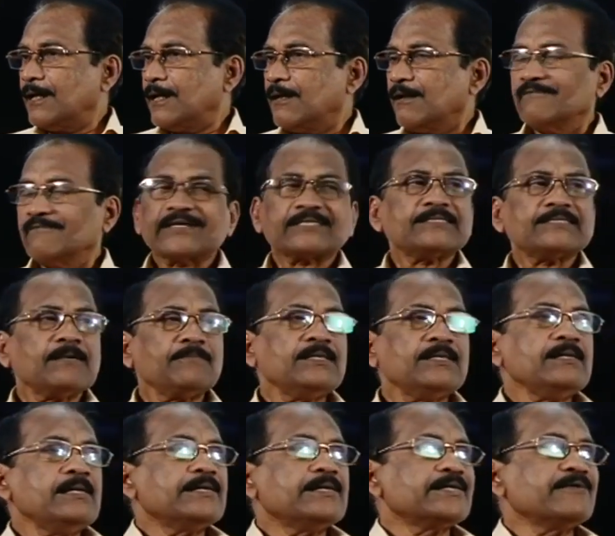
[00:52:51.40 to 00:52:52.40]
For example,
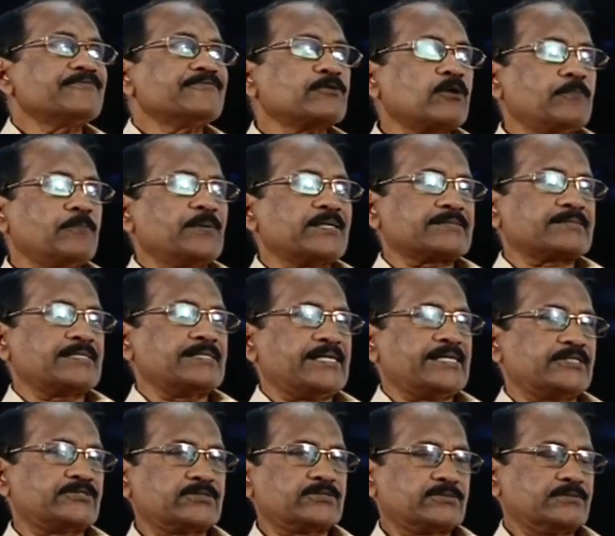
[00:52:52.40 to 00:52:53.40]
if 12%
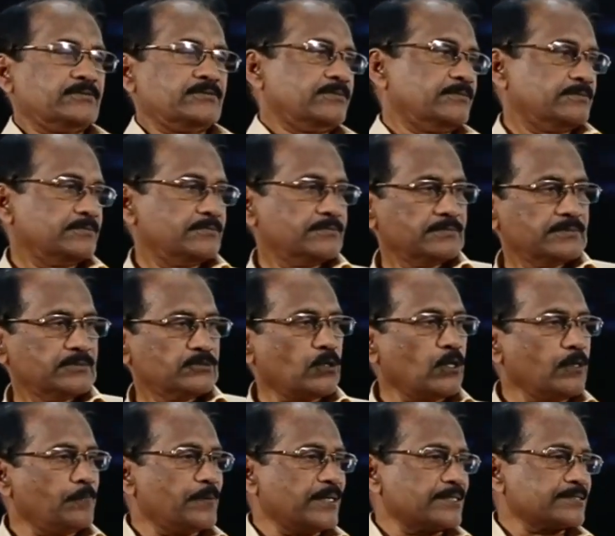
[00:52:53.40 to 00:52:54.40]

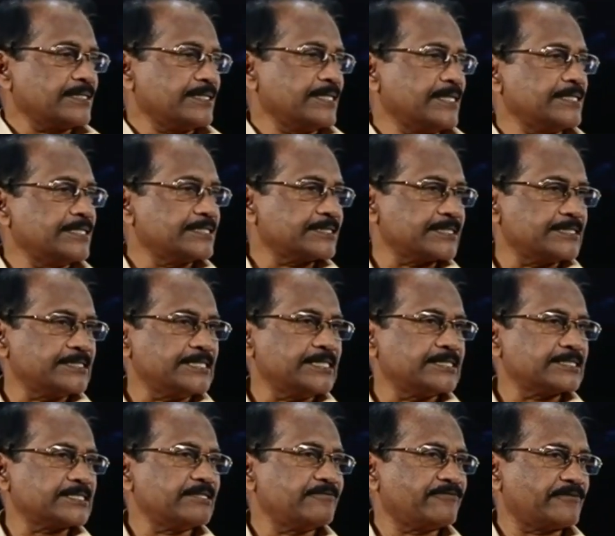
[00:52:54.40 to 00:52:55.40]
is a
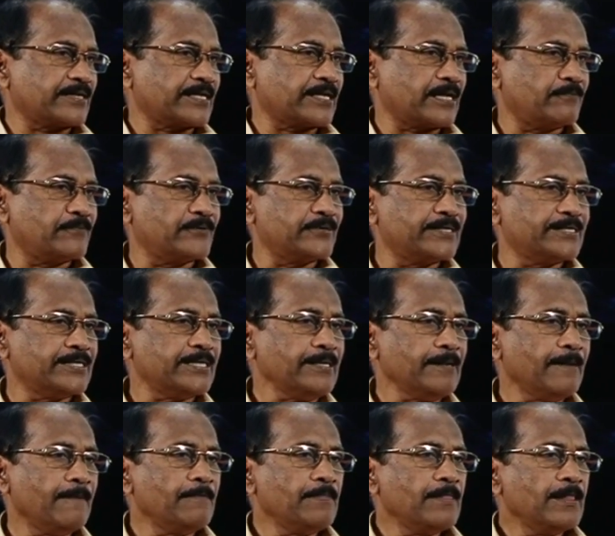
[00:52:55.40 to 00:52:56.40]
GST for a commodity,
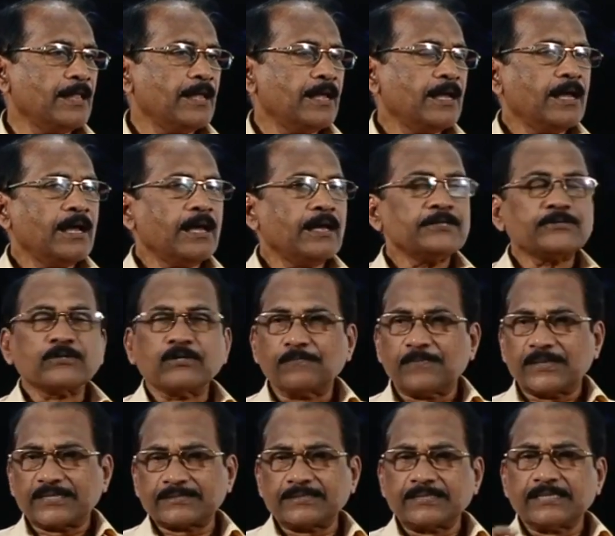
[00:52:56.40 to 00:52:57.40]

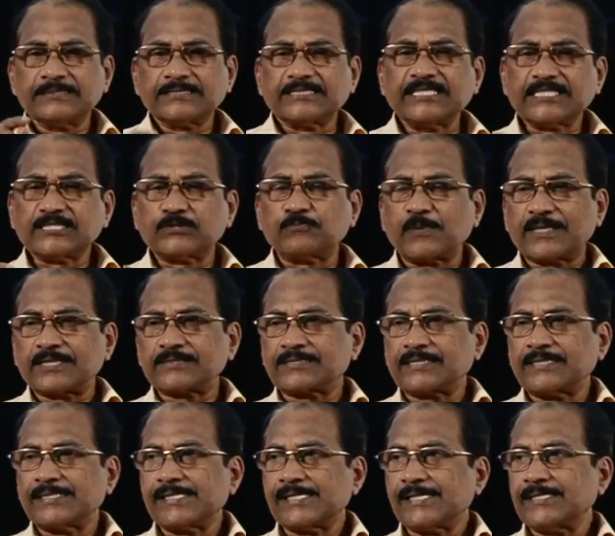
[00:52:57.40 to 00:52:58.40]
12%,
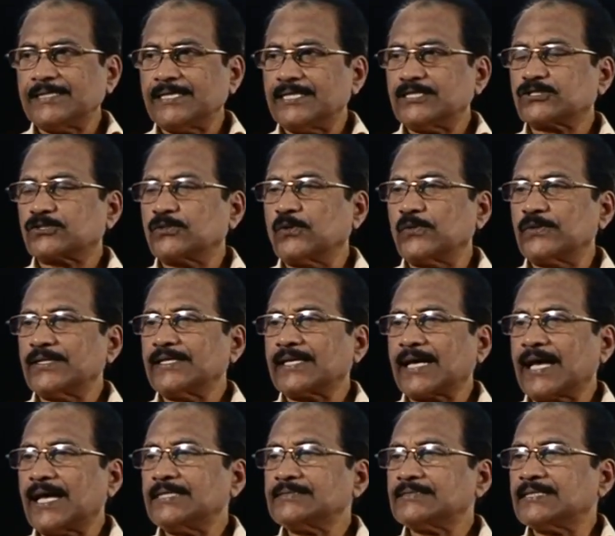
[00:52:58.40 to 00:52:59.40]
6% is going
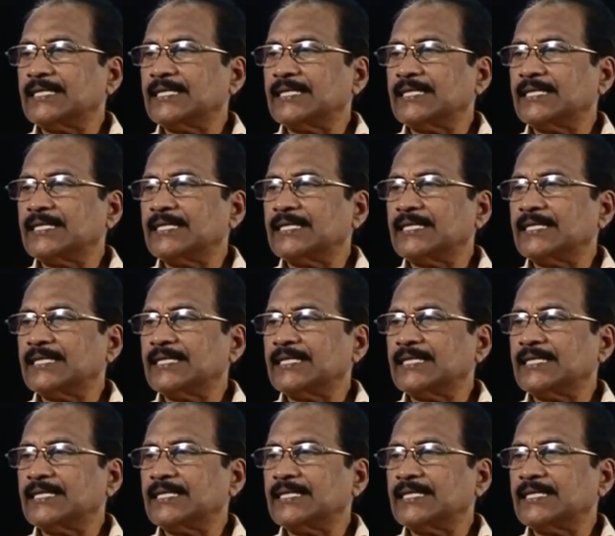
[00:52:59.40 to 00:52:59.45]
as